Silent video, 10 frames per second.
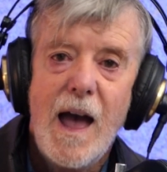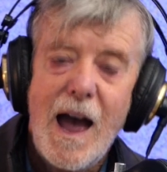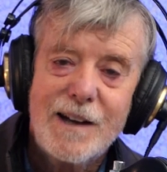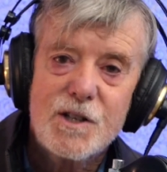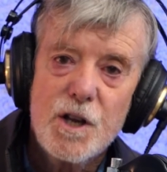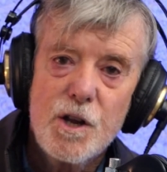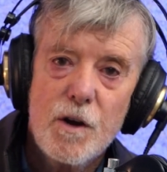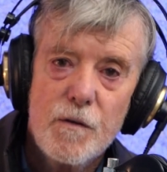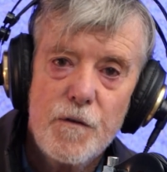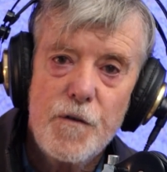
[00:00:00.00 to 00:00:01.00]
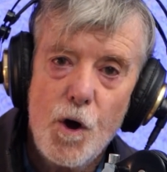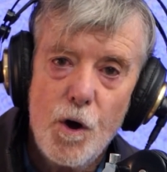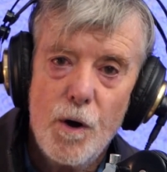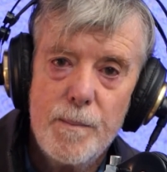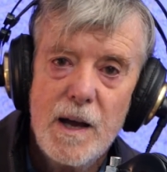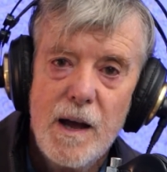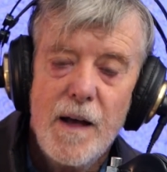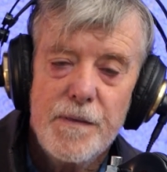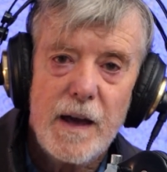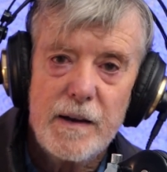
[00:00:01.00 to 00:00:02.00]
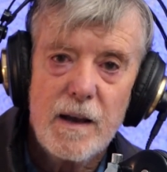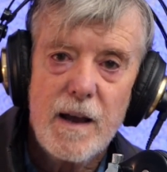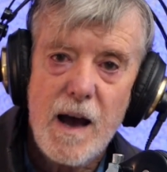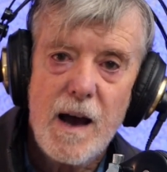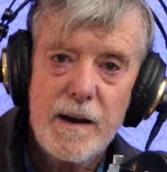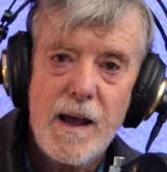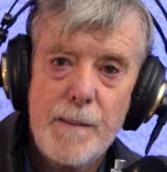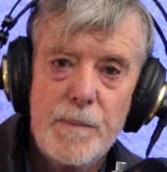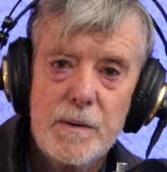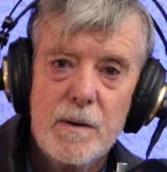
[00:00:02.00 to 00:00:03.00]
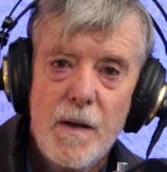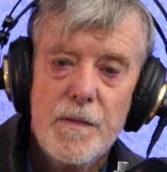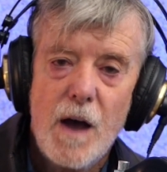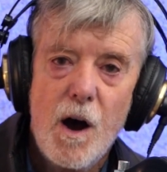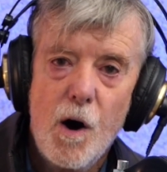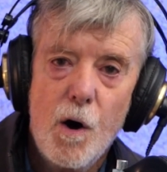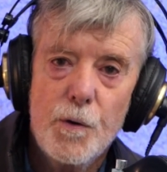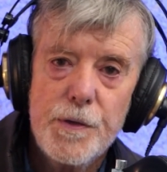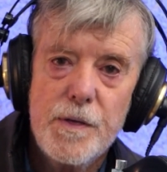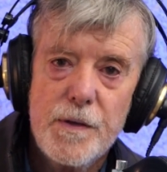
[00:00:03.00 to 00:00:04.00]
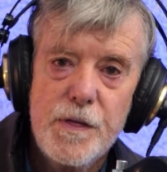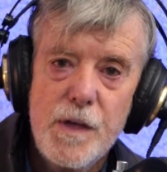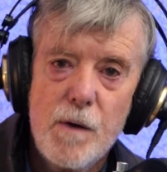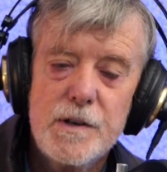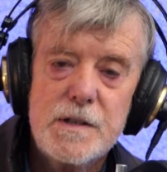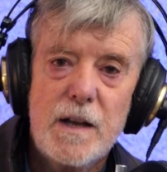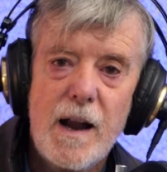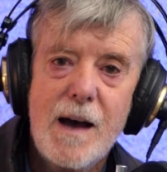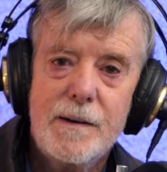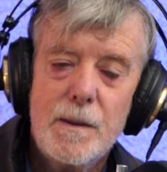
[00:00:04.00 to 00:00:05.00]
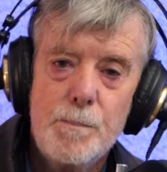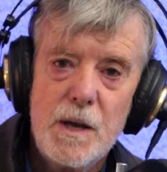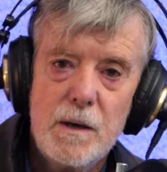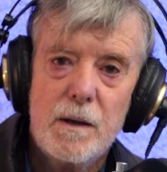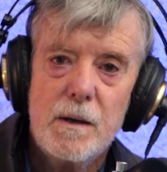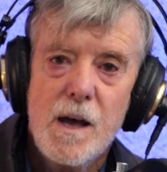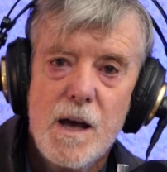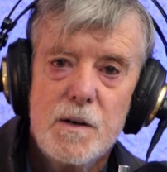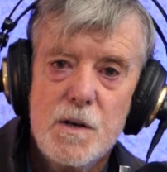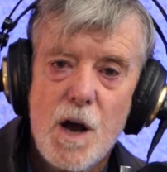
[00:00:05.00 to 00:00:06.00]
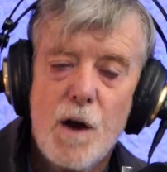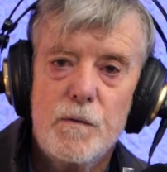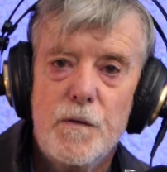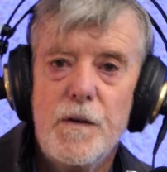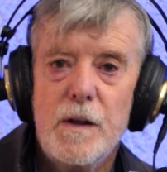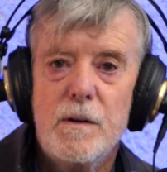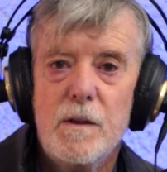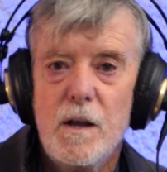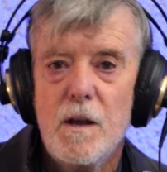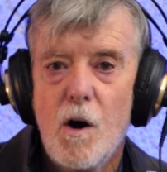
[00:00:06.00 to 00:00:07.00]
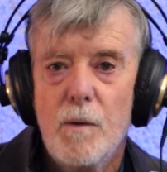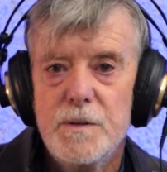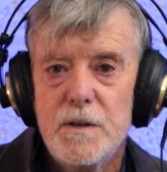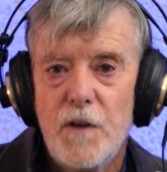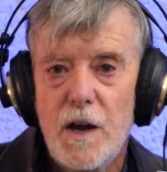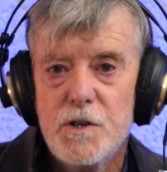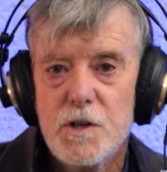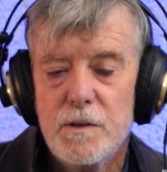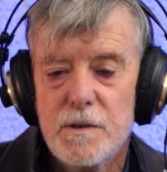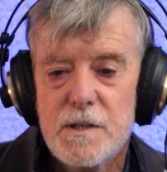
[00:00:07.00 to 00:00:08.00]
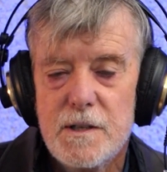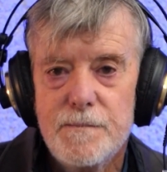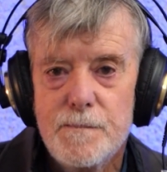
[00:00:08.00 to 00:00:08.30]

actually confirm that it can't happen. The theories that underpin it don't fit the observations.